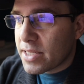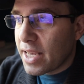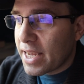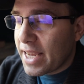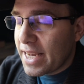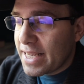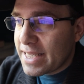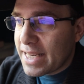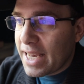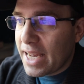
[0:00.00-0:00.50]
Like
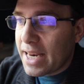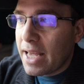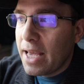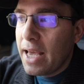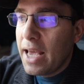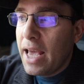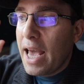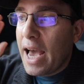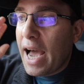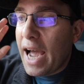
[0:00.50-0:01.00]
I said,
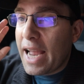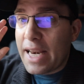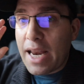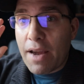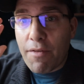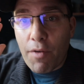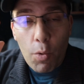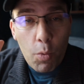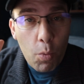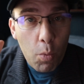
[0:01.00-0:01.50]
I
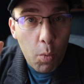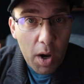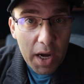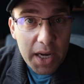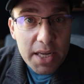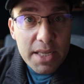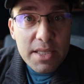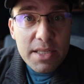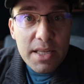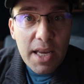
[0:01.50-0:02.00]
never
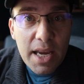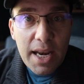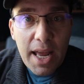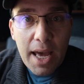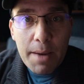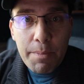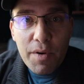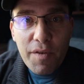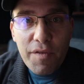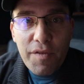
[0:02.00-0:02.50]
was an
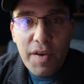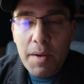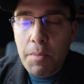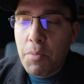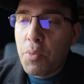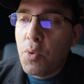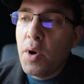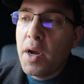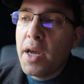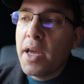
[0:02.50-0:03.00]
Apple
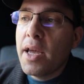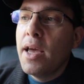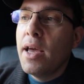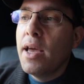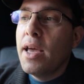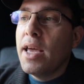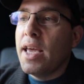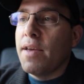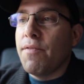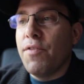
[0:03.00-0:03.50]
fanboy.
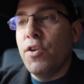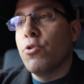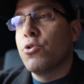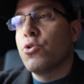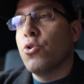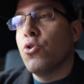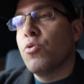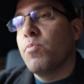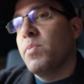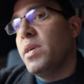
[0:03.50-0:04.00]
If you
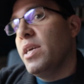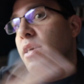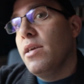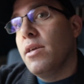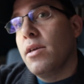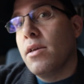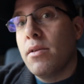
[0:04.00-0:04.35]
told me,